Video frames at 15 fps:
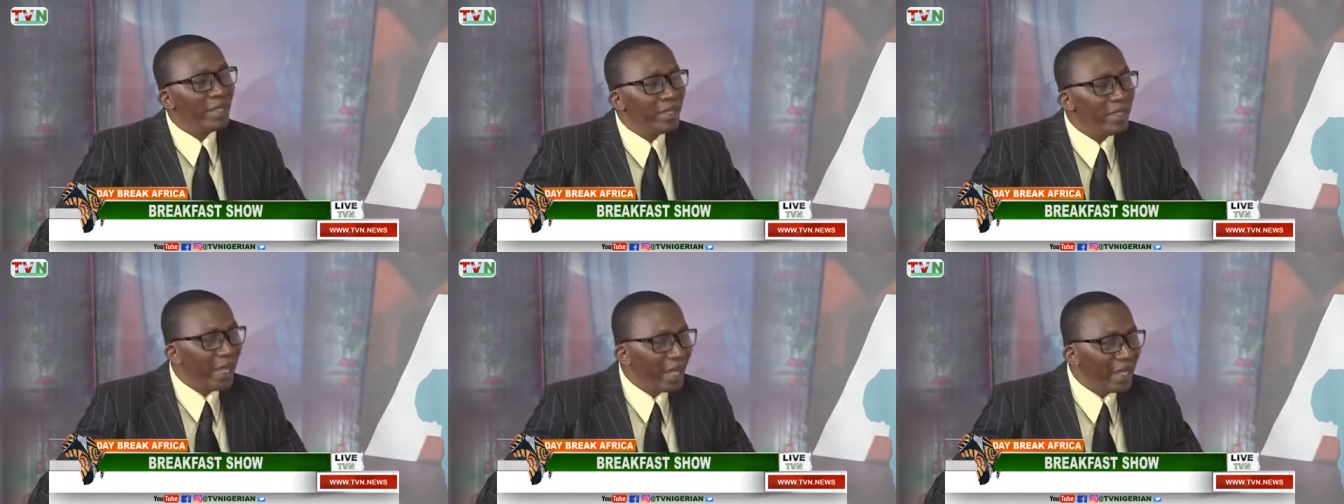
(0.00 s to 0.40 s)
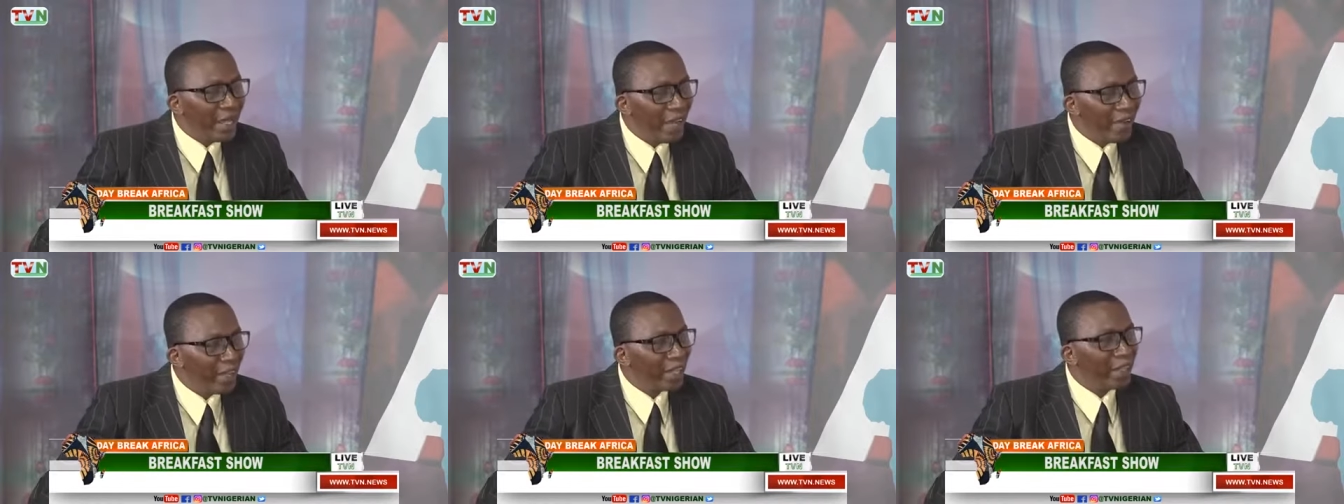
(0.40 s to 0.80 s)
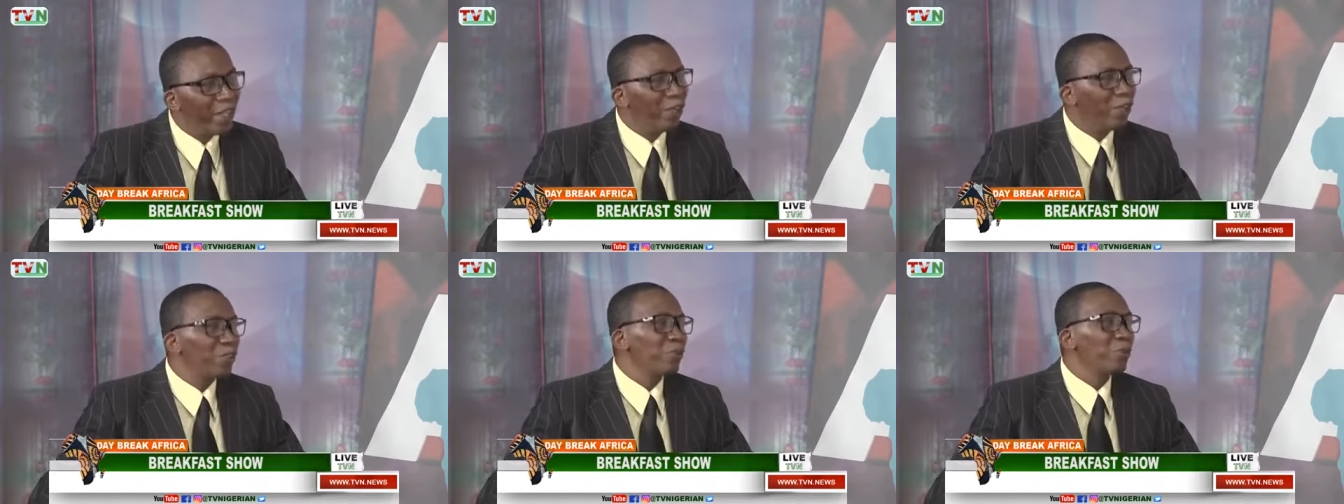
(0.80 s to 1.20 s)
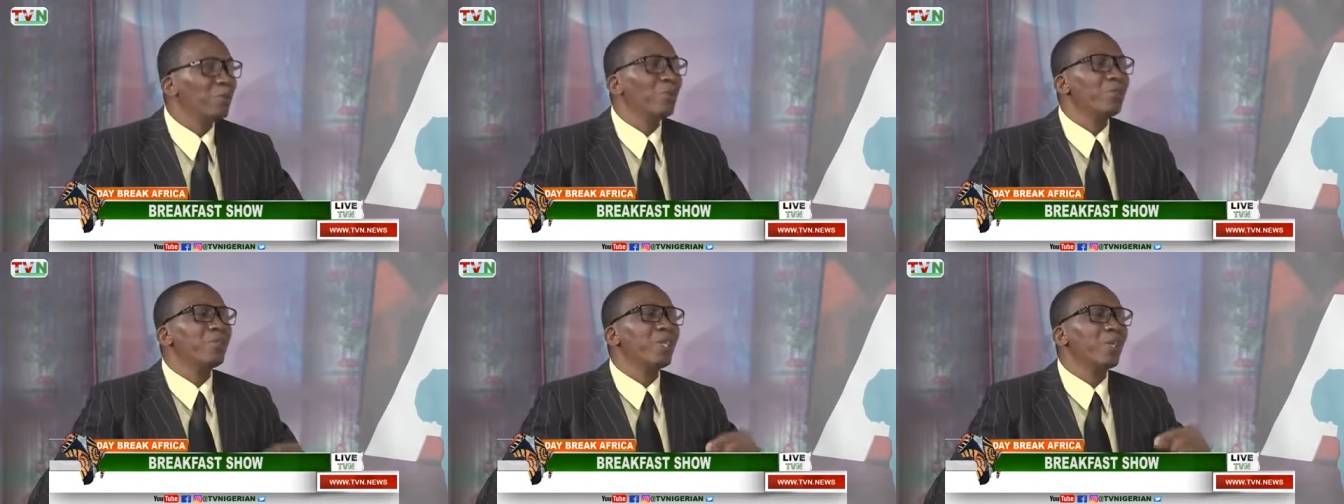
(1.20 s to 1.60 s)
They directed us to
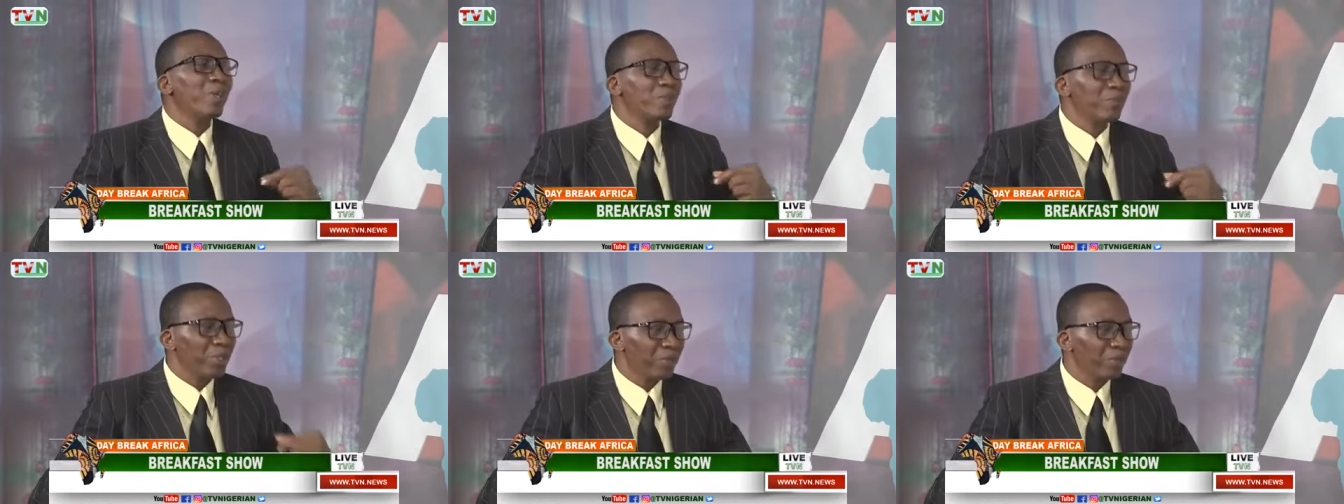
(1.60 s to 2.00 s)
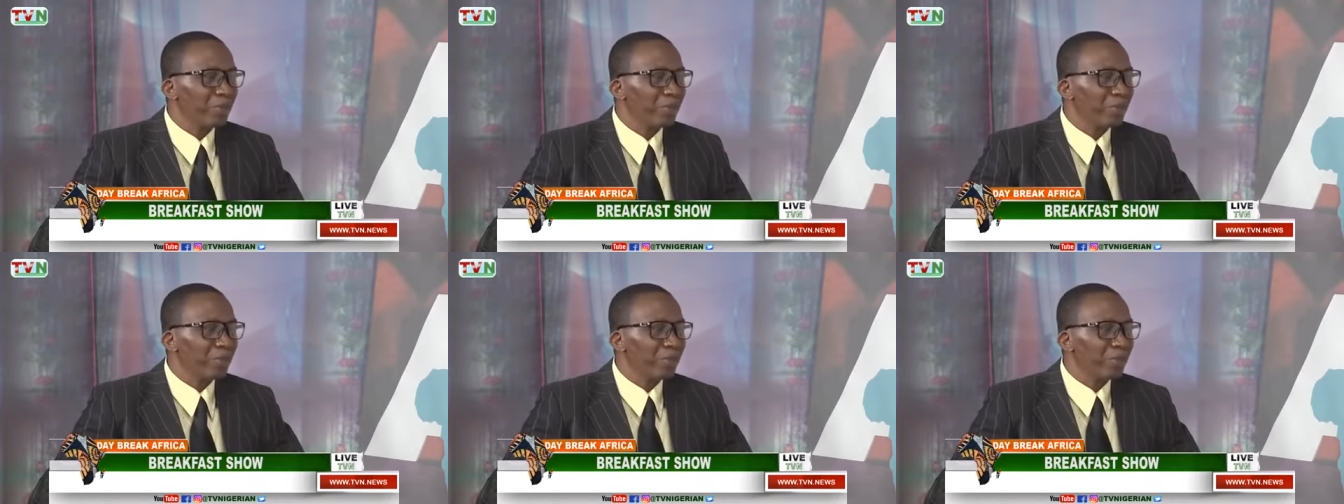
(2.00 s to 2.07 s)
go to the hospital.